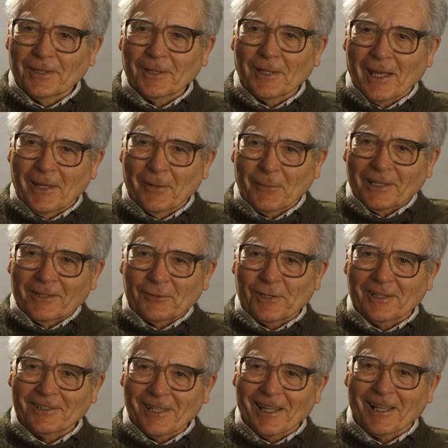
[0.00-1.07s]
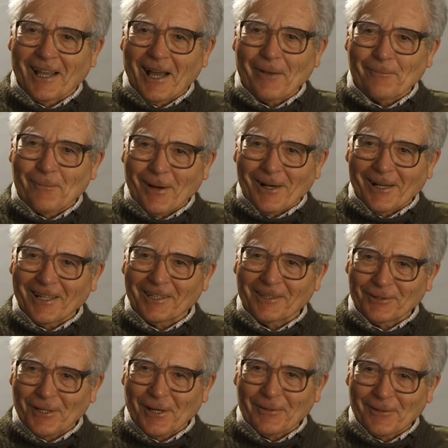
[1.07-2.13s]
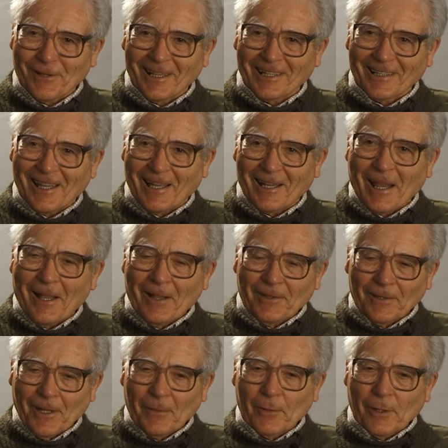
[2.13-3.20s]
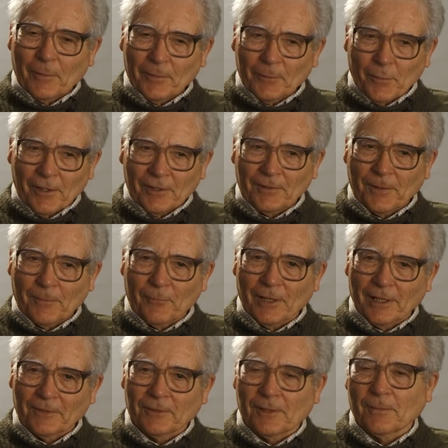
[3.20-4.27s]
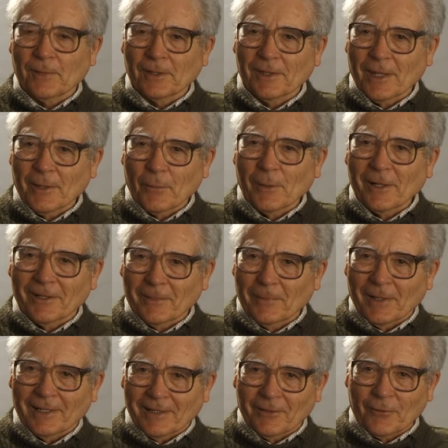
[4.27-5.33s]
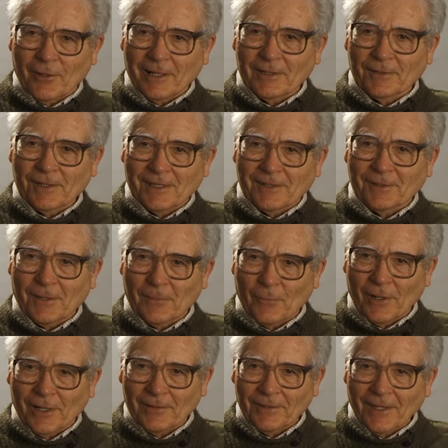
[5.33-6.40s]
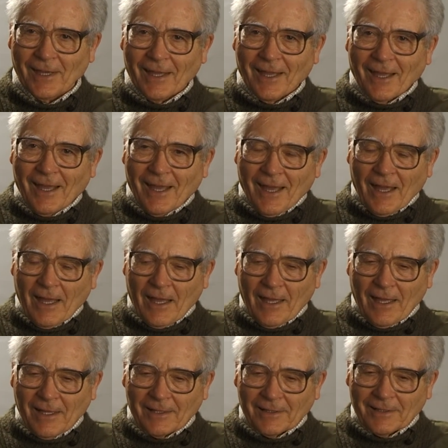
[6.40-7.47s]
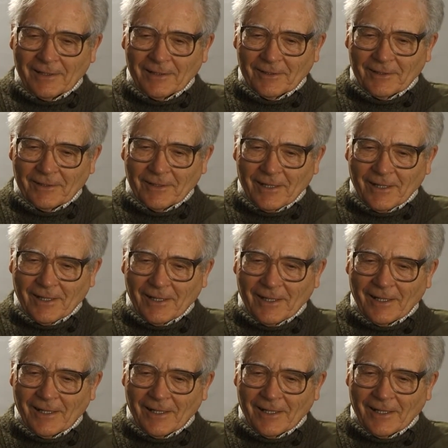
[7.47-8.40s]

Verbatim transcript: in which to sell upmarket stuff like that, nowhere was worse than Brixton, but they were a bit crazy in some ways. And uh,